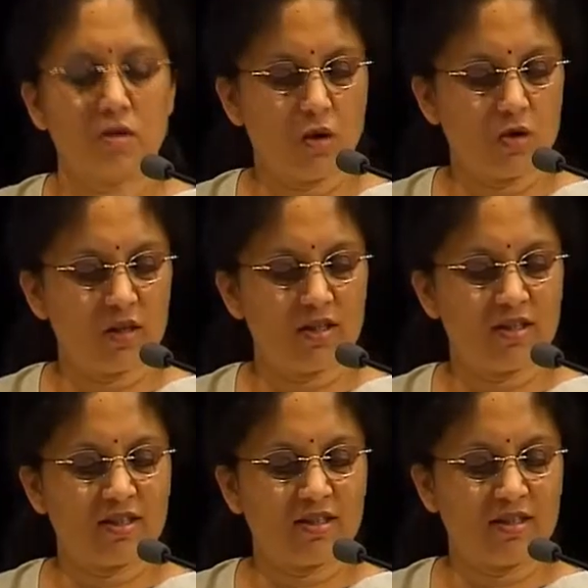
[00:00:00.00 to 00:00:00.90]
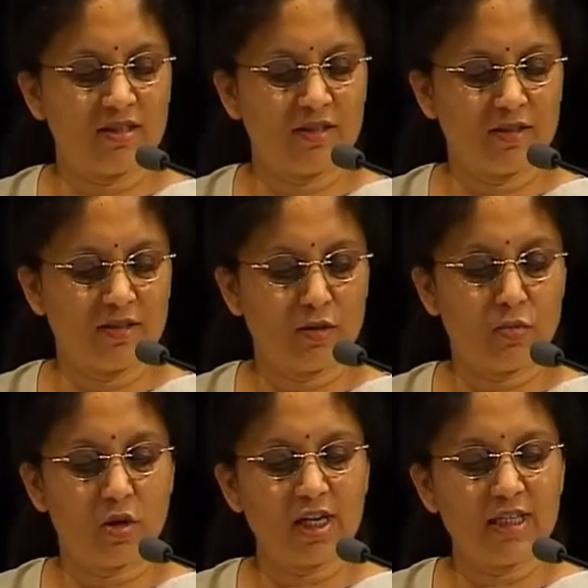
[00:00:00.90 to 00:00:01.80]
onwards. So
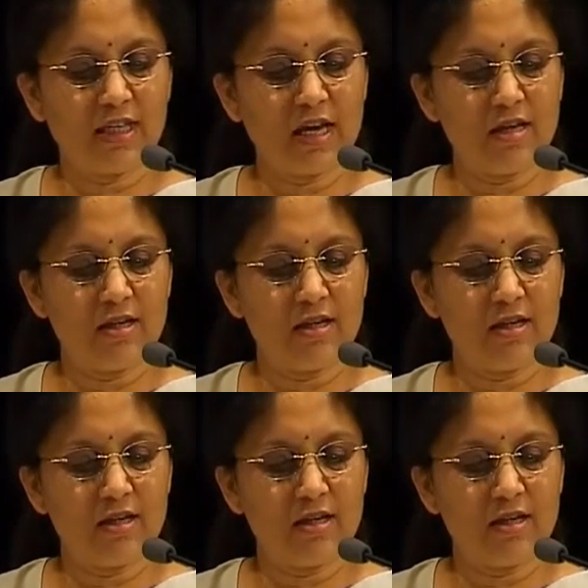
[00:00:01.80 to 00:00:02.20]
what he's saying